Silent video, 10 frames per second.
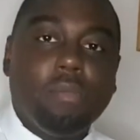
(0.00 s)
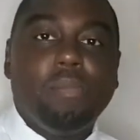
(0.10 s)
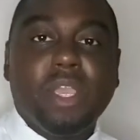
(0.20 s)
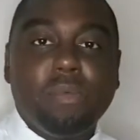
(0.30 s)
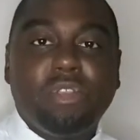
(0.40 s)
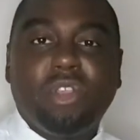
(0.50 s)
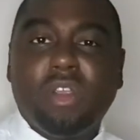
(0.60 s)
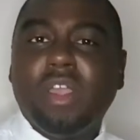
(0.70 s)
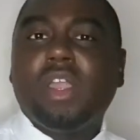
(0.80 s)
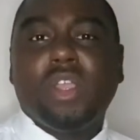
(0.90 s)
Be
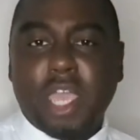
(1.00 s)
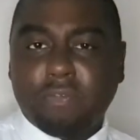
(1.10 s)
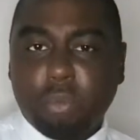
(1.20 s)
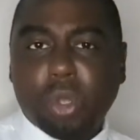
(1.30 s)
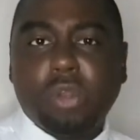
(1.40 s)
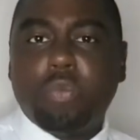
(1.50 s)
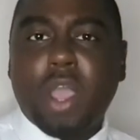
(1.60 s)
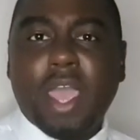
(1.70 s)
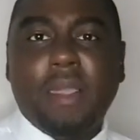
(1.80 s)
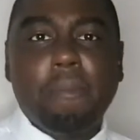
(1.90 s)
mysterious. Could you ever wonder
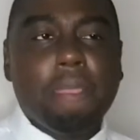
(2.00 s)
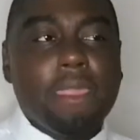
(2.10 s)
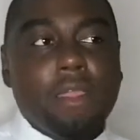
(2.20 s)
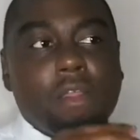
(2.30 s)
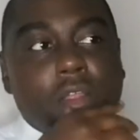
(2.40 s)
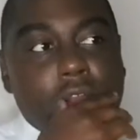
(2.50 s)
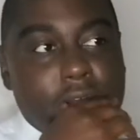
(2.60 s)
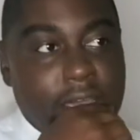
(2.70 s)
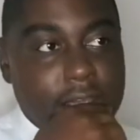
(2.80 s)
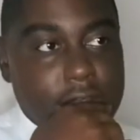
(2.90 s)

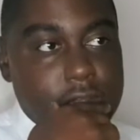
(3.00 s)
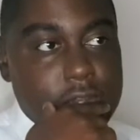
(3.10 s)
why,